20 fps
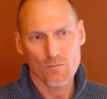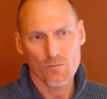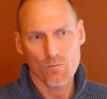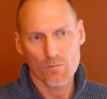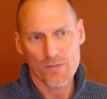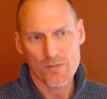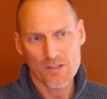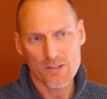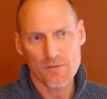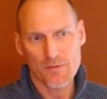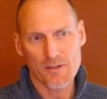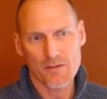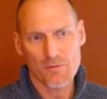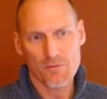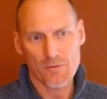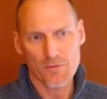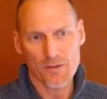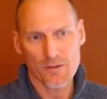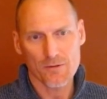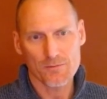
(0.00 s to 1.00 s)
bishop
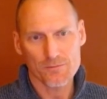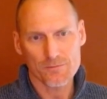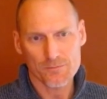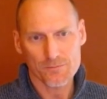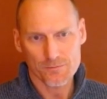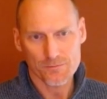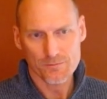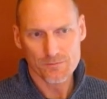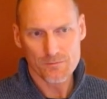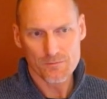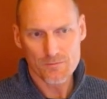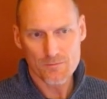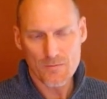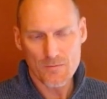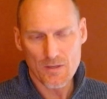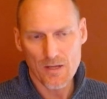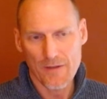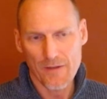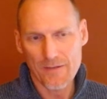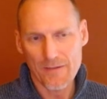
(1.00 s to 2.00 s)
e3.
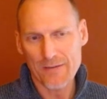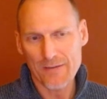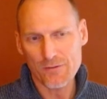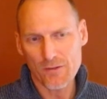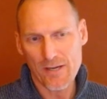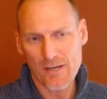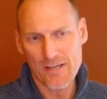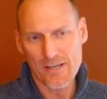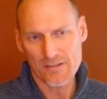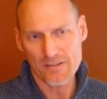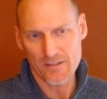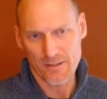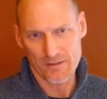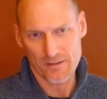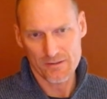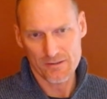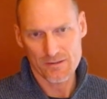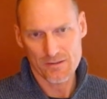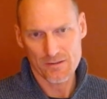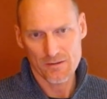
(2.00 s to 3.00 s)
And then after
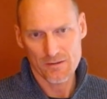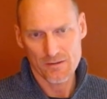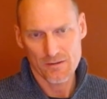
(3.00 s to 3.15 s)
a6,